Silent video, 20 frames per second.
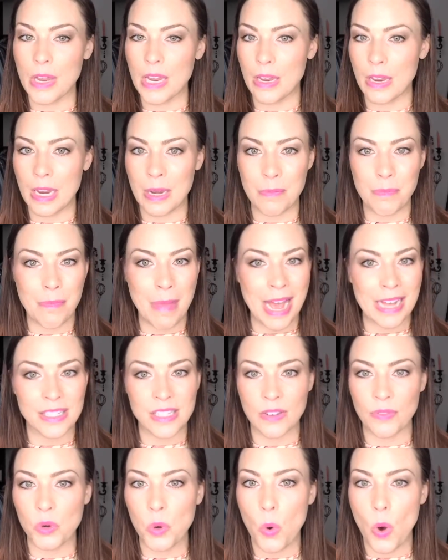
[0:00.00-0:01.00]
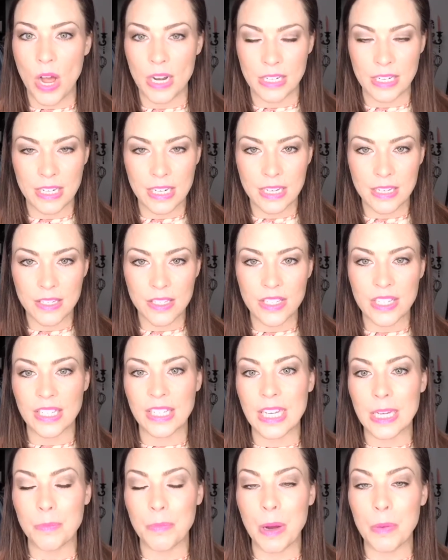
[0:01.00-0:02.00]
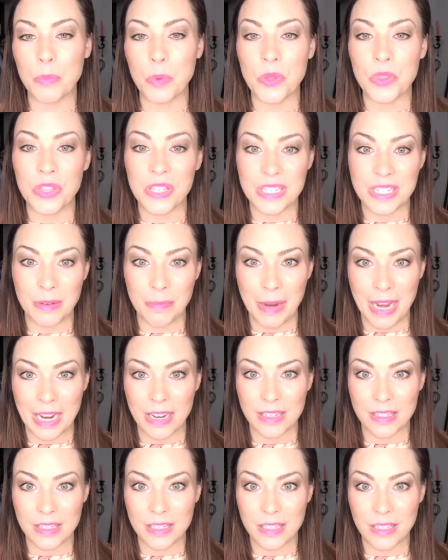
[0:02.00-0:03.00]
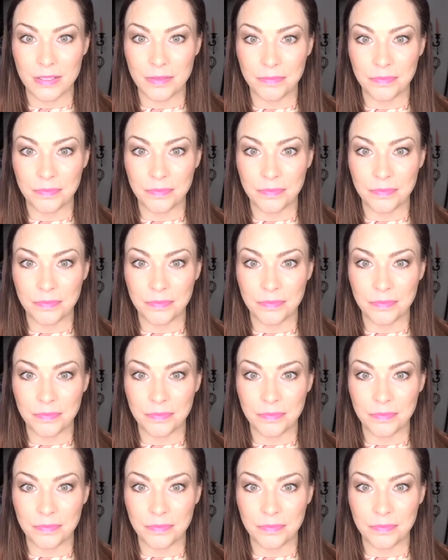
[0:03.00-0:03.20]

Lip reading: in massive quantities to keep up with the demand.